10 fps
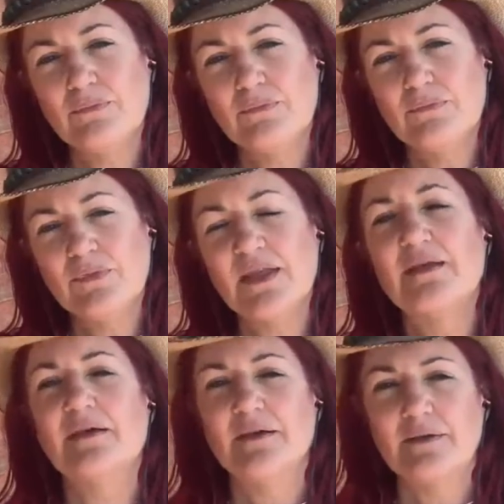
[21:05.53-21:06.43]
saying, Go with
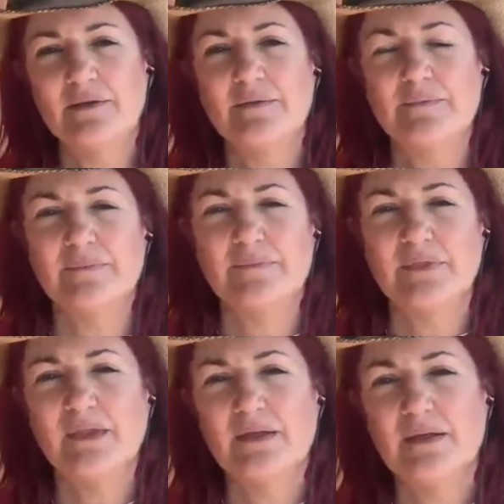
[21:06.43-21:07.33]
my gut, you
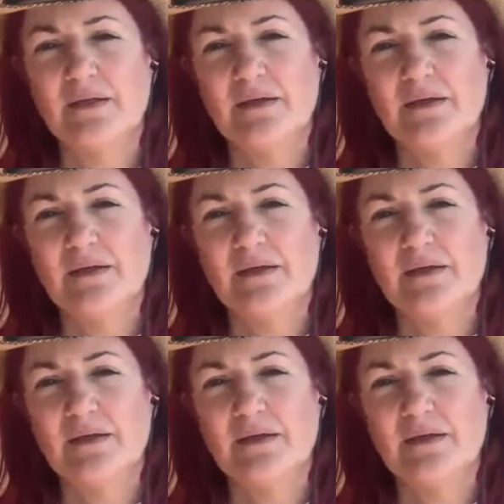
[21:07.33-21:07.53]
know?